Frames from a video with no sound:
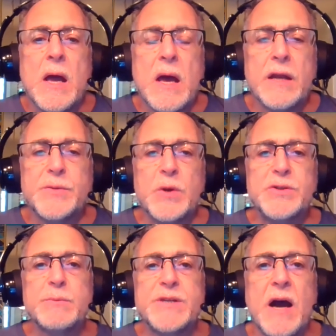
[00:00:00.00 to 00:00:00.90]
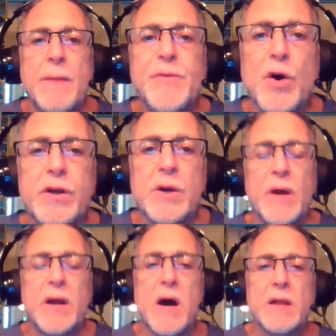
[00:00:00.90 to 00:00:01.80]
And I spent some time talking to
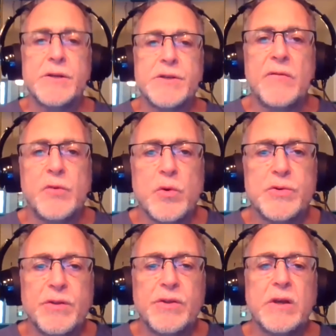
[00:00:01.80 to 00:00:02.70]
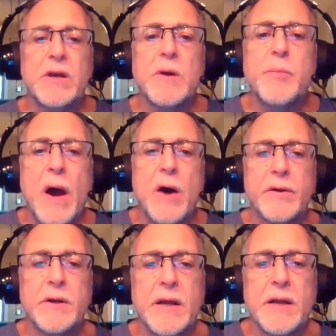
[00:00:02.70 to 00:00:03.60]
my colleagues afterwards and thinking about
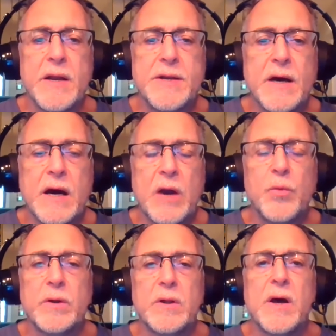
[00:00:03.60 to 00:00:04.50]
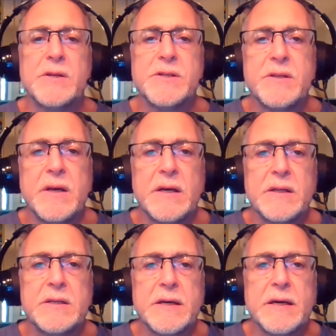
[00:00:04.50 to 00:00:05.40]
it. And I realized that
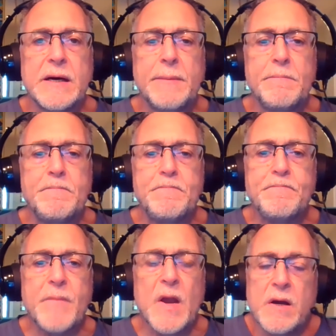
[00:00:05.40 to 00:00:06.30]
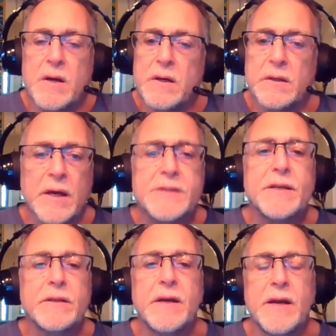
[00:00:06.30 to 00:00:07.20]
a
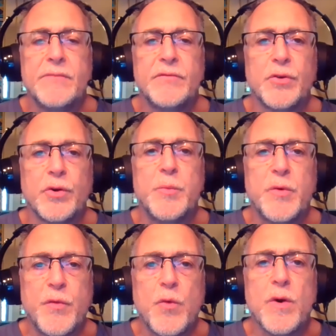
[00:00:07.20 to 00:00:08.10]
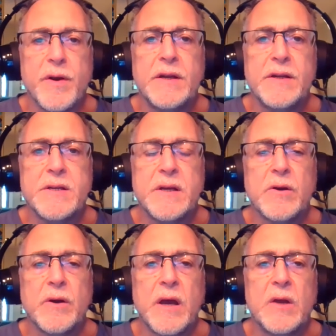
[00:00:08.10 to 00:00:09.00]
lesson that I'd learned before, needed to
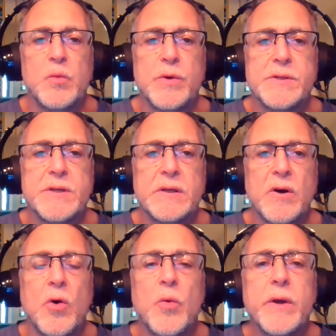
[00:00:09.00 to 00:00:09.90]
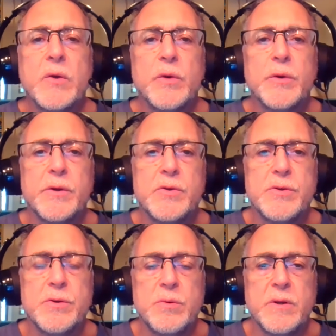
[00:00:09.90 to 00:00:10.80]
hear again, was that all we can really
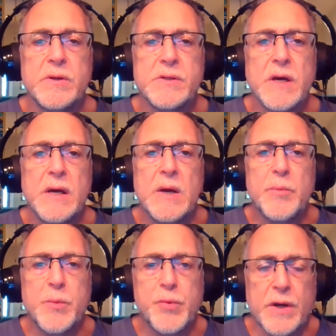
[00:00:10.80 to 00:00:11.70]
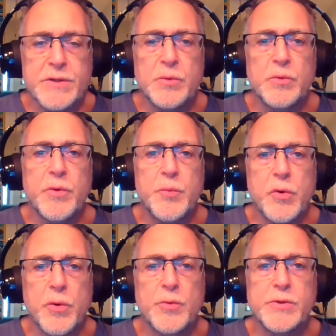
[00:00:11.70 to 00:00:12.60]
do is be present with the
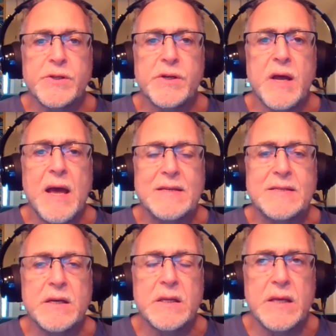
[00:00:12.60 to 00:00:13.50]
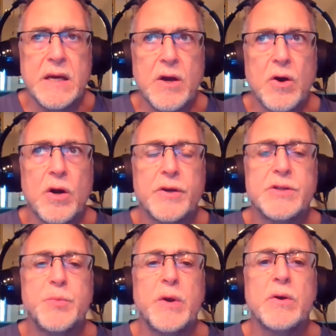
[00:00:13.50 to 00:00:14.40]
person as they are
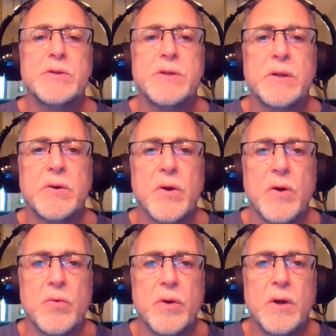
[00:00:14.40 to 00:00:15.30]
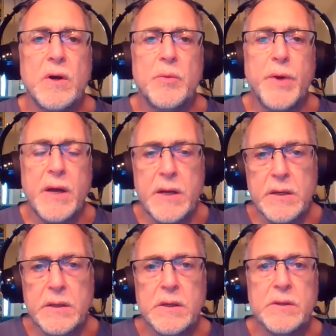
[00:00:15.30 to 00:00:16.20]
experiencing their own
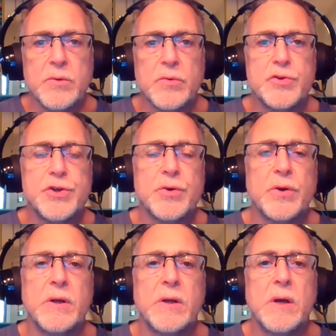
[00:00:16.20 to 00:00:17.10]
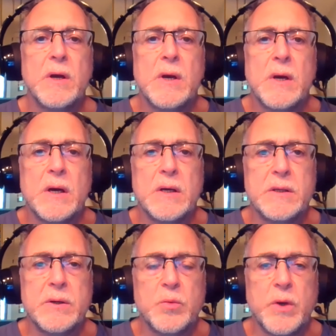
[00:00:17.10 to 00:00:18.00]
pain and their own journey. And
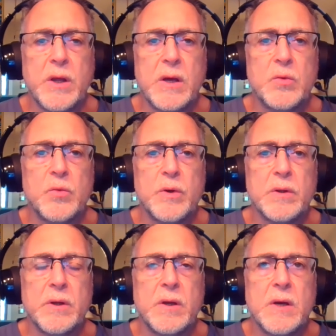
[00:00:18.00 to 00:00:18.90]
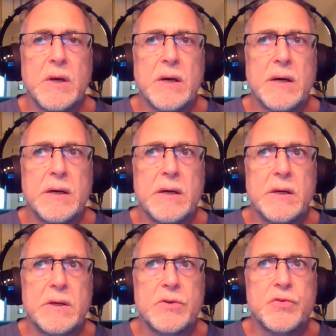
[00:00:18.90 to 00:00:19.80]
that we can't really
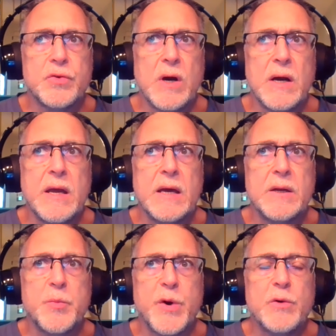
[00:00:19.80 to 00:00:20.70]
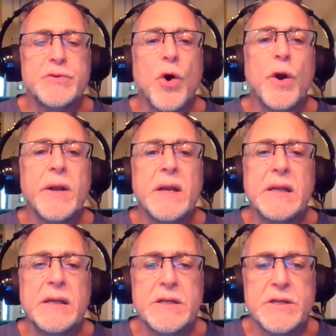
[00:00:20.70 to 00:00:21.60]
try and impose our
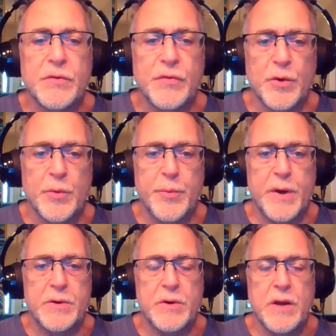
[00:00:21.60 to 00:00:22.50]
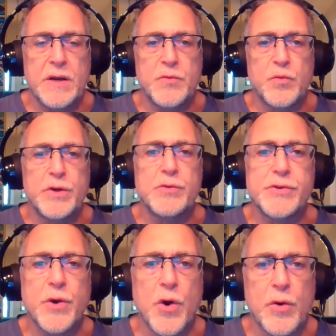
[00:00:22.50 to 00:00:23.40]
need to feel better and
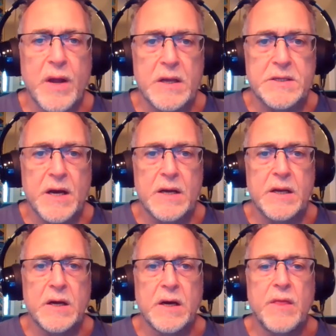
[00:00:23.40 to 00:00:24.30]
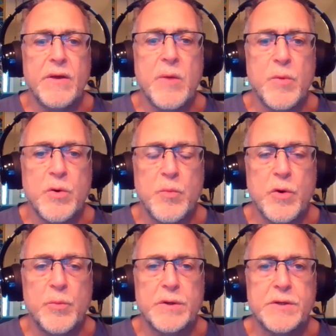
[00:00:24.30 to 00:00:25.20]
reduce our own anxiety on them in a
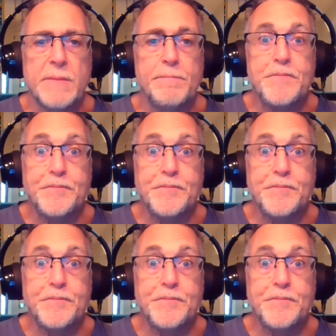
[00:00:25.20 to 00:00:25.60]
moment. And